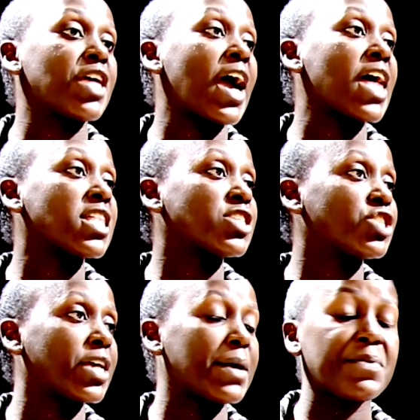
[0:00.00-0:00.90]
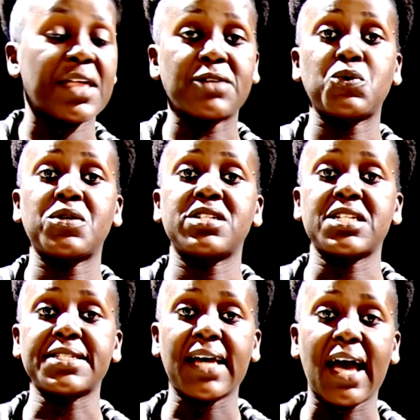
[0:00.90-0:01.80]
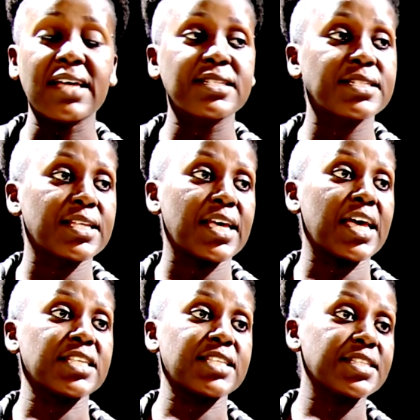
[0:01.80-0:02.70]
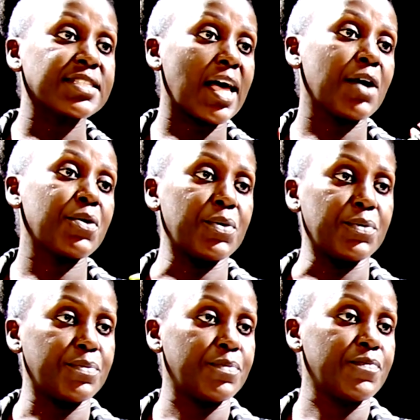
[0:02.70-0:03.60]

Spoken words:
the other shape that we will discuss is a circle.